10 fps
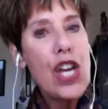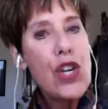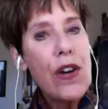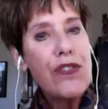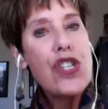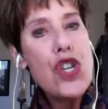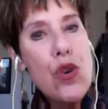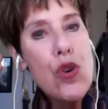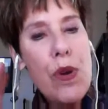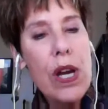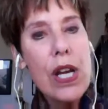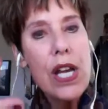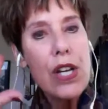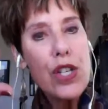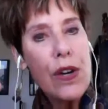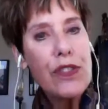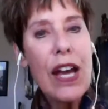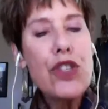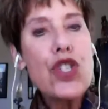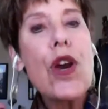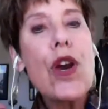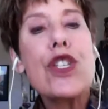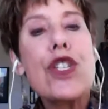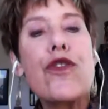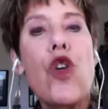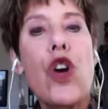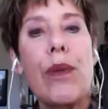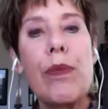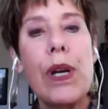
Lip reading: You have to transform